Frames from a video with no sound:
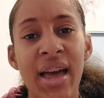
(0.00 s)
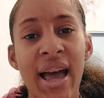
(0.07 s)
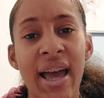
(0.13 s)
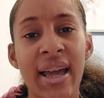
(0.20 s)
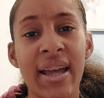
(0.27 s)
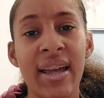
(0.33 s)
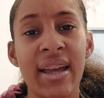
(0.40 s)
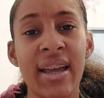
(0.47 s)

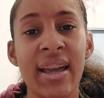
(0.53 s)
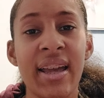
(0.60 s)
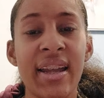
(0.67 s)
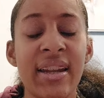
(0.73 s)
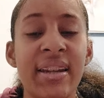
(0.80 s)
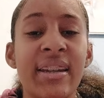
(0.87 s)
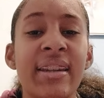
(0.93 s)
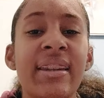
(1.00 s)
that
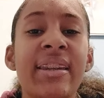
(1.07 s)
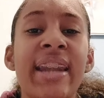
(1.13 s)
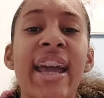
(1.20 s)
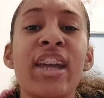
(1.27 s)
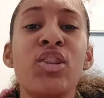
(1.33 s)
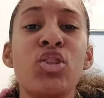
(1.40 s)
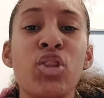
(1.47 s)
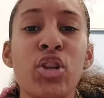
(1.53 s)

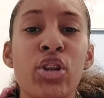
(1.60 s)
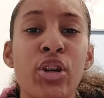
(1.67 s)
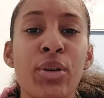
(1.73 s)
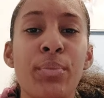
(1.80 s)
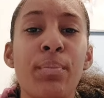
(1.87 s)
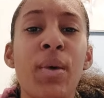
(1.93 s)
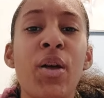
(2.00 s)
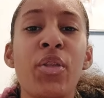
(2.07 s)

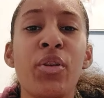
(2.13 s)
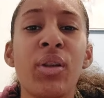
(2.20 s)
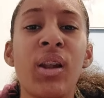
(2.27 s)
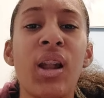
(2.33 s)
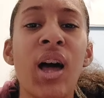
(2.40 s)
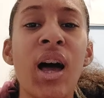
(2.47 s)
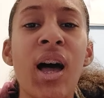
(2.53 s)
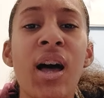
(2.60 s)
nature mother
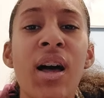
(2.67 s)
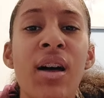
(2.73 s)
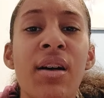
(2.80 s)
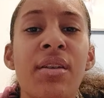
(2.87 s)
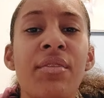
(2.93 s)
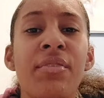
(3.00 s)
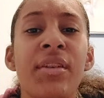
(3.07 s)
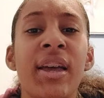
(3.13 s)

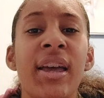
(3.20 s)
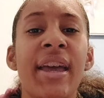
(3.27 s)
love